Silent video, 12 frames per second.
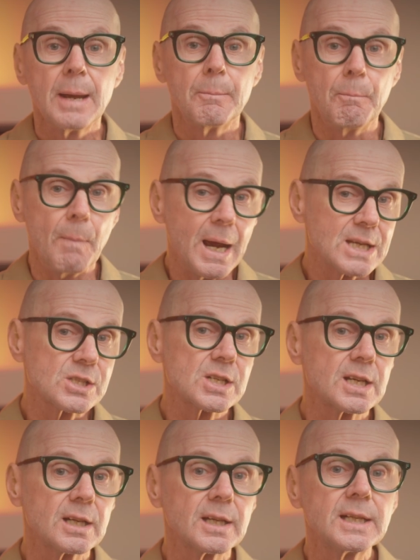
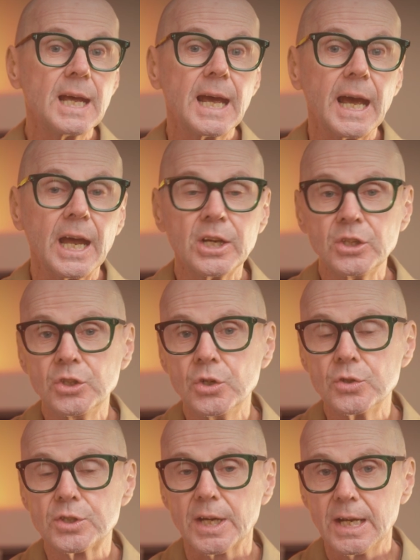Masculine and
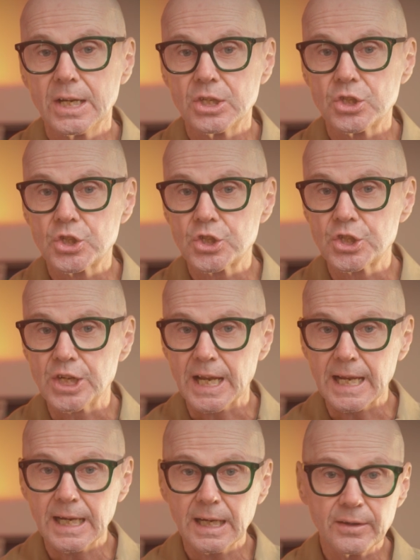neuter
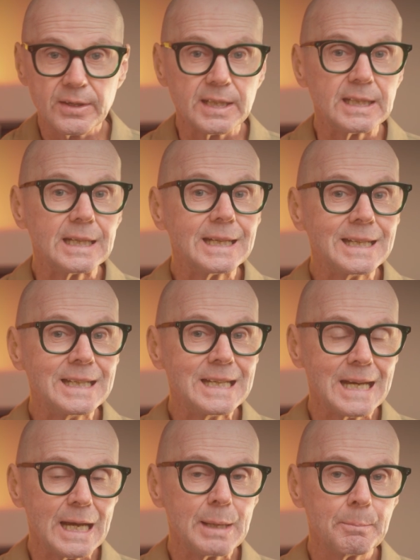share the
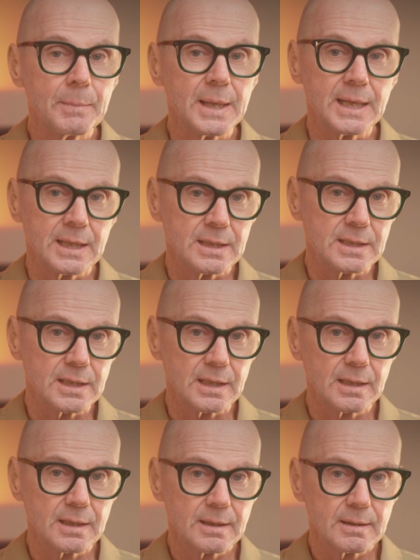EM
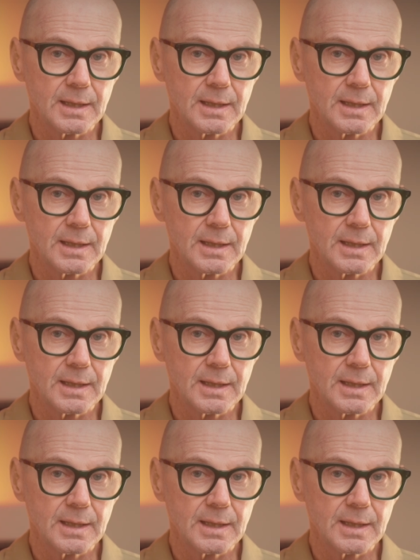ending.